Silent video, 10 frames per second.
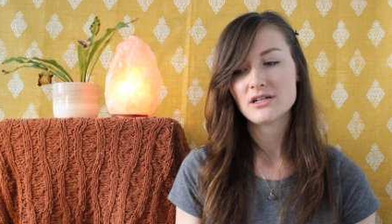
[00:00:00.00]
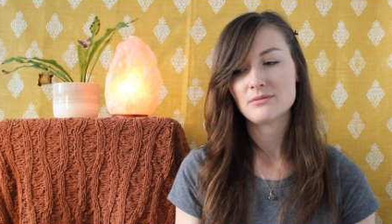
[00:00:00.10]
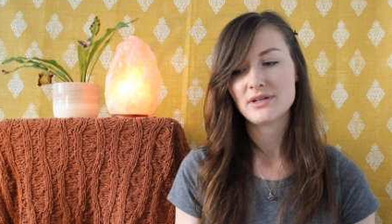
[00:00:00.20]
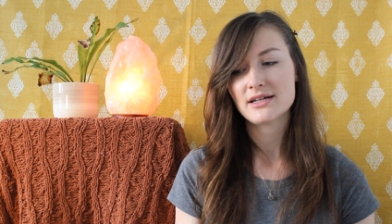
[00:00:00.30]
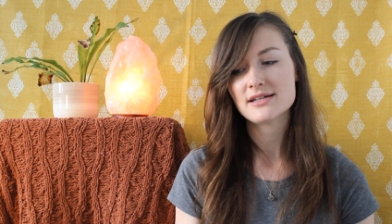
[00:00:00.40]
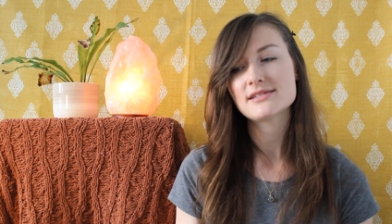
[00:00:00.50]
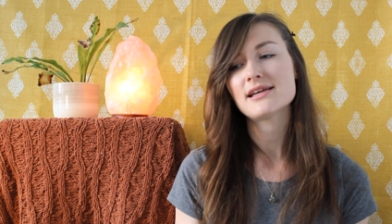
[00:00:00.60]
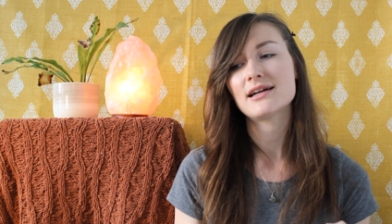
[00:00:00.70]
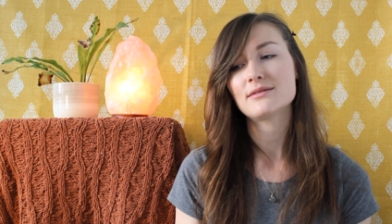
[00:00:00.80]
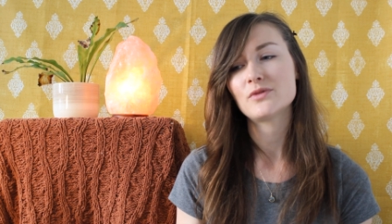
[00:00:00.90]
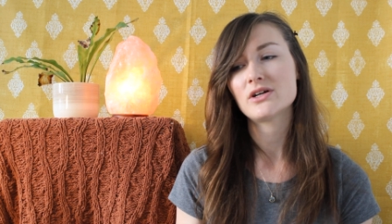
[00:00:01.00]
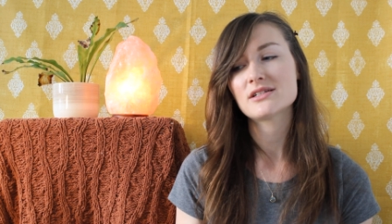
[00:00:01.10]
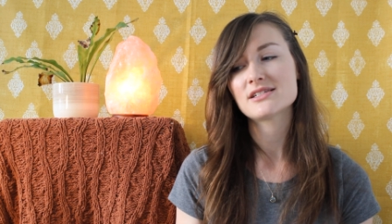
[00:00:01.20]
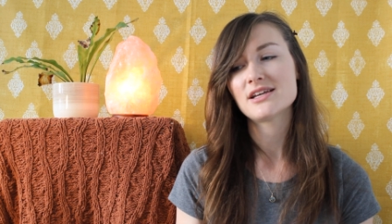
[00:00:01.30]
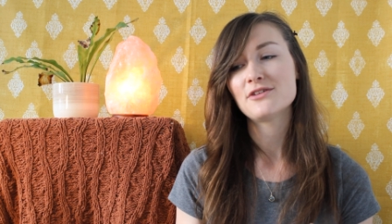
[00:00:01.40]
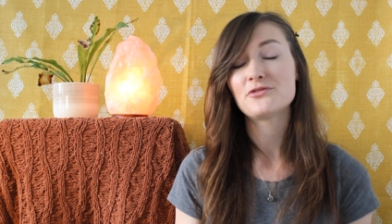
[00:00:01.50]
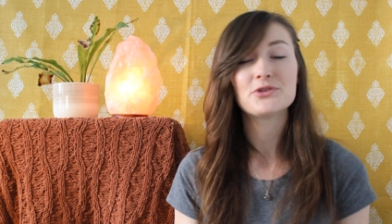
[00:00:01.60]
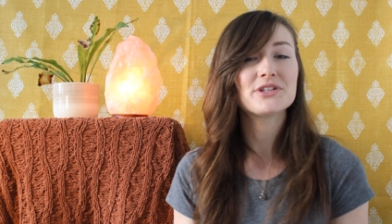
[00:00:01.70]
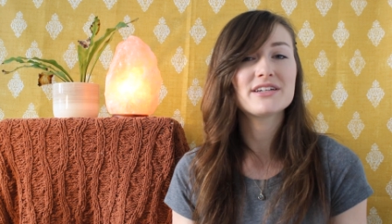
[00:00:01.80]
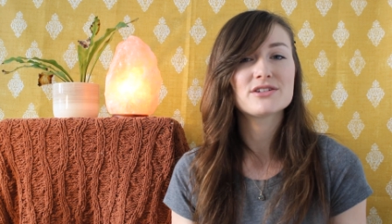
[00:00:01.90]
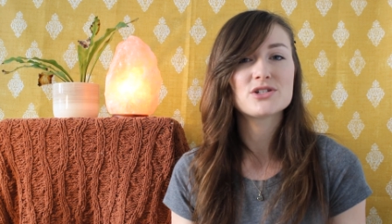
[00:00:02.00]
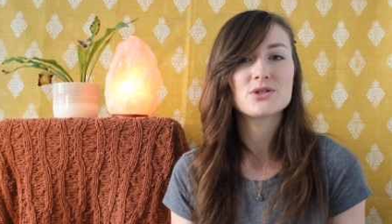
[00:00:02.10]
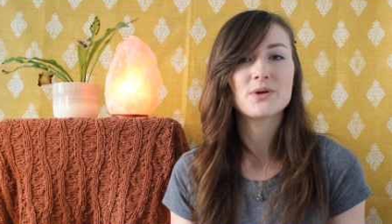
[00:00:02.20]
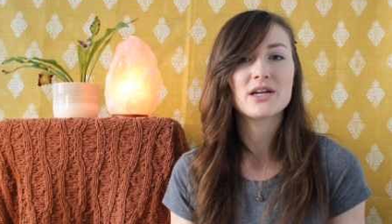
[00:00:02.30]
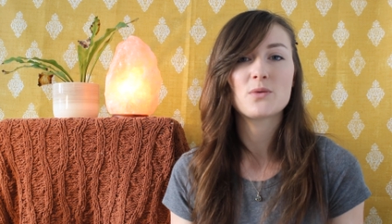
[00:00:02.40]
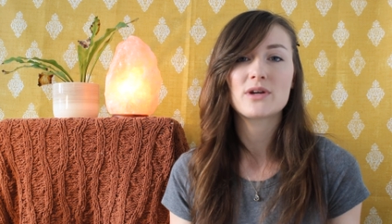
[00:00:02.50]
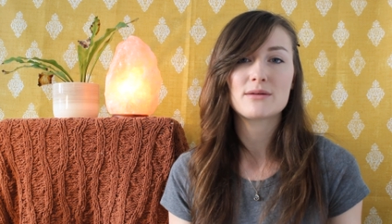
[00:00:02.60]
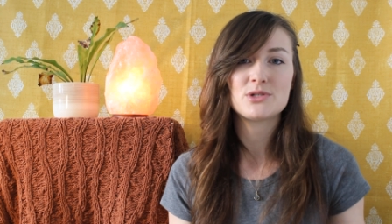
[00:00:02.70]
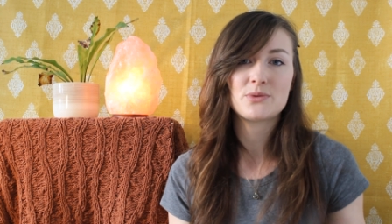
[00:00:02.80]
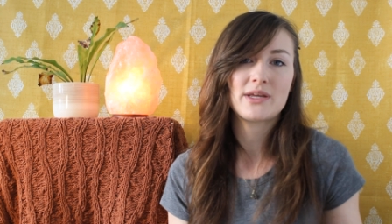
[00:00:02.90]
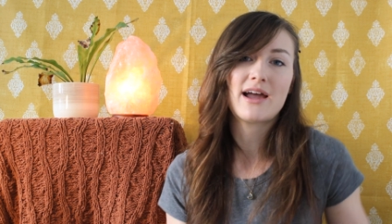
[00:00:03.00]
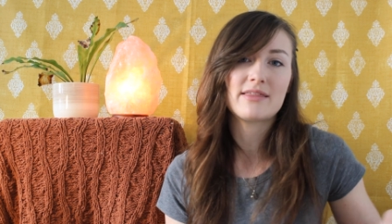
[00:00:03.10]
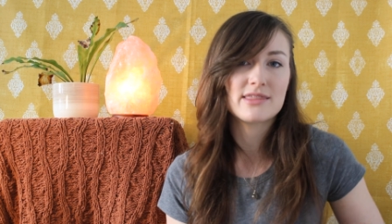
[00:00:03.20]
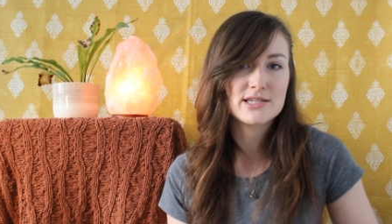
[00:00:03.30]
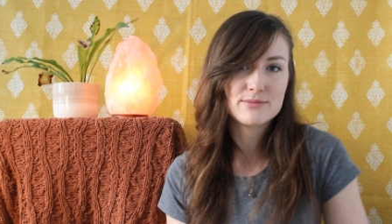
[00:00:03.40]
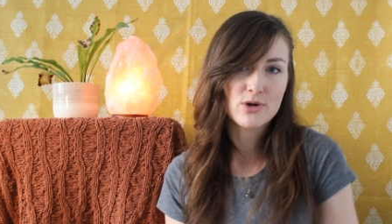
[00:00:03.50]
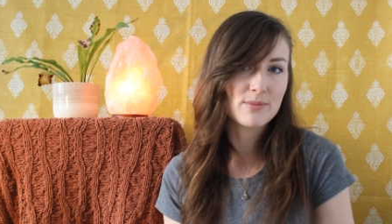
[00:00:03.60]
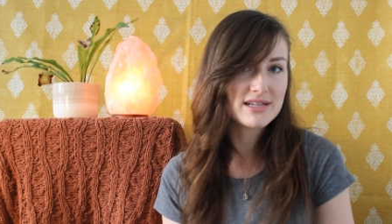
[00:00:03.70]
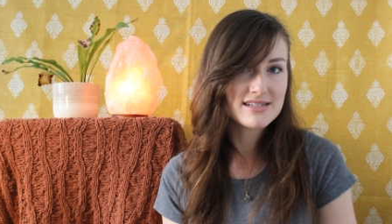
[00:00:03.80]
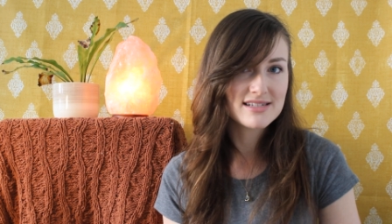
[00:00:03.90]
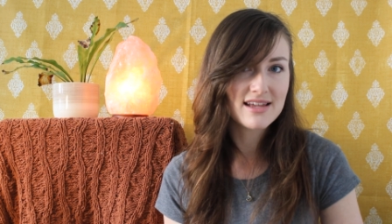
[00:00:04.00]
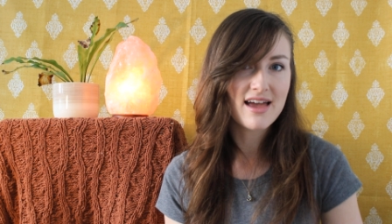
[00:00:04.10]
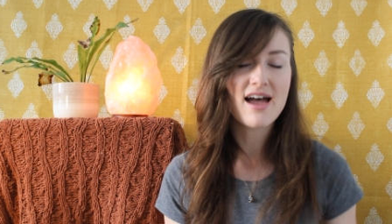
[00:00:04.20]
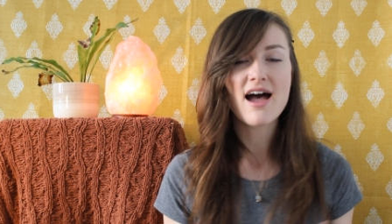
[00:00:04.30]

and because I am not fully enjoying what I'm doing at this moment,